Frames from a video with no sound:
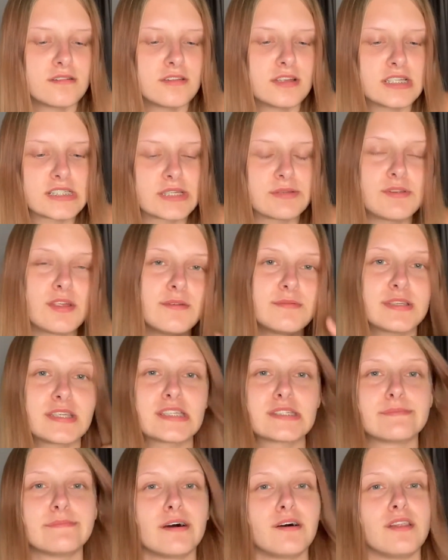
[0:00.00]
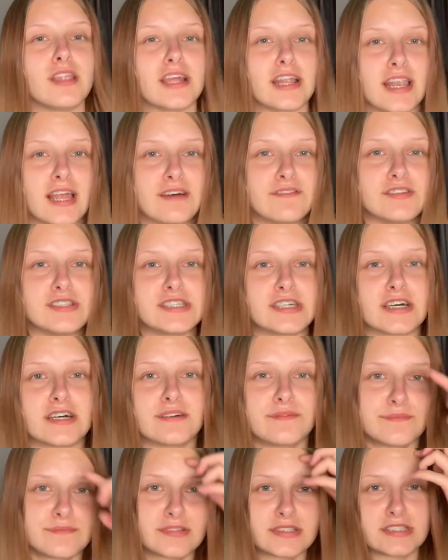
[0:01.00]
sometimes they smell like lavender
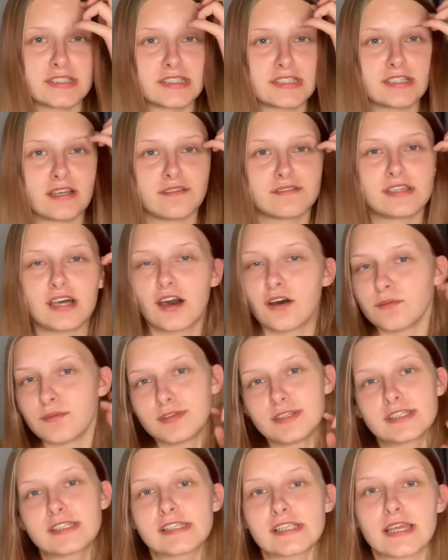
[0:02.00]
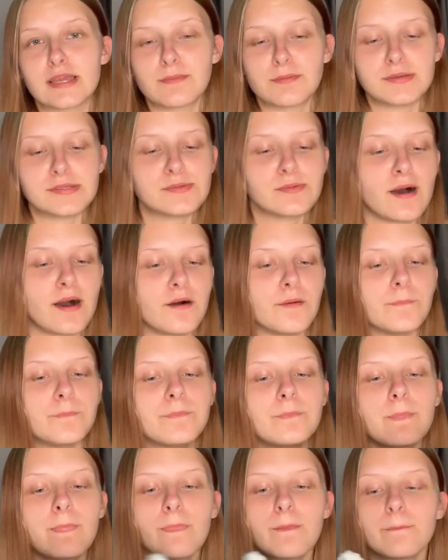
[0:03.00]
and stuff to help you sleep as well.
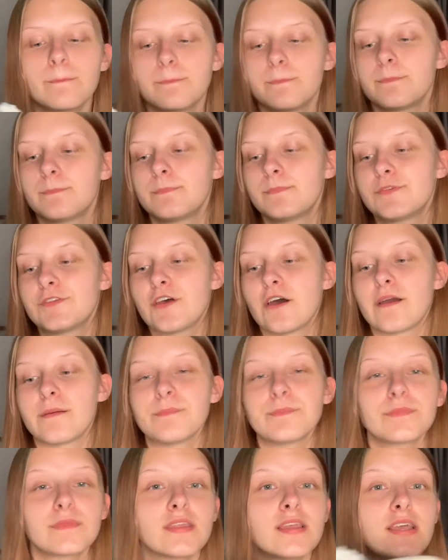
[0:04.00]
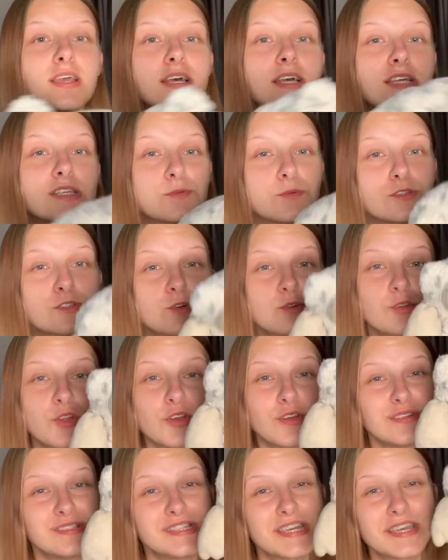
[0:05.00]
So this one's called
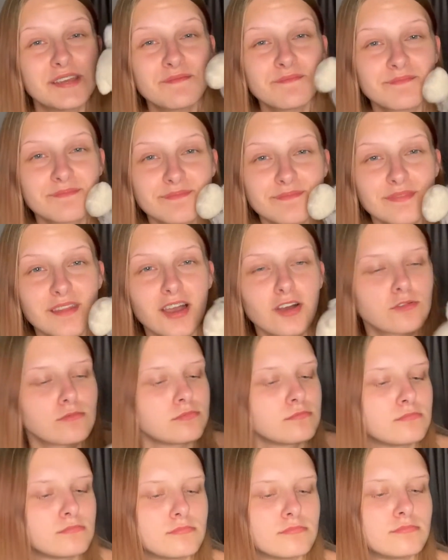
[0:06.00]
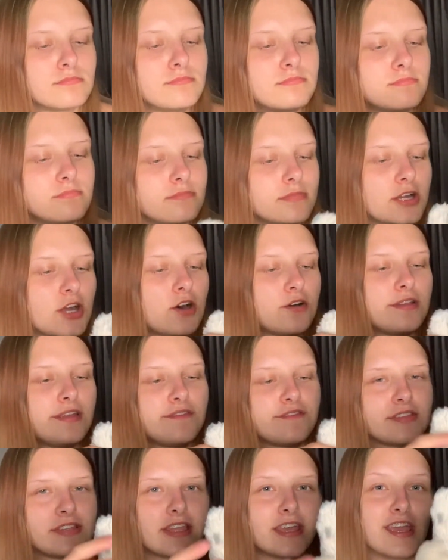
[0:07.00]
Hootie. I can't
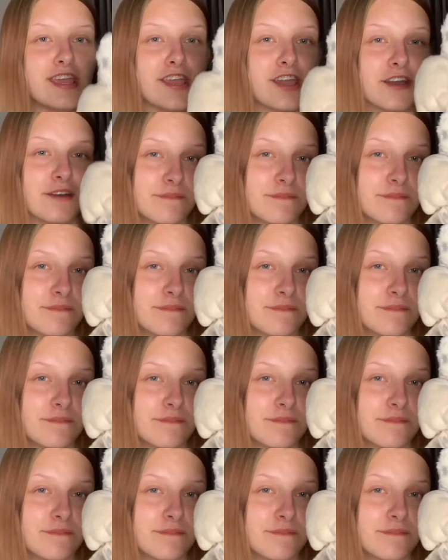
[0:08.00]
even, there you go.